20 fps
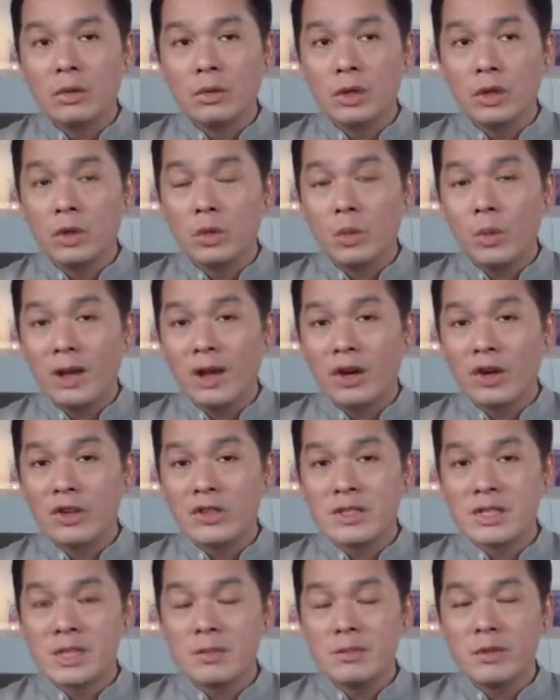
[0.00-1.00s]
you know, what
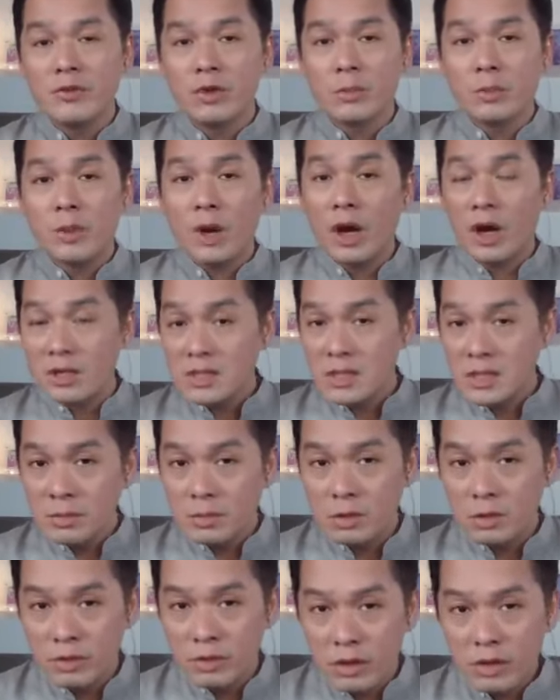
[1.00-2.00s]
are some of your
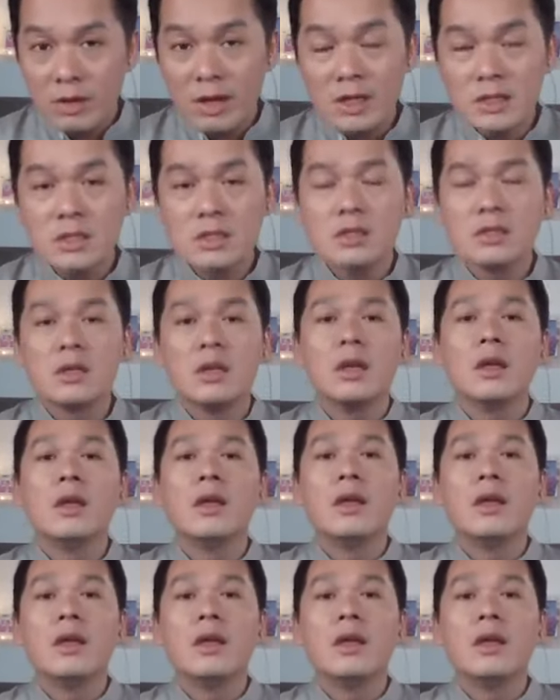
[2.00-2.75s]
possible regrets,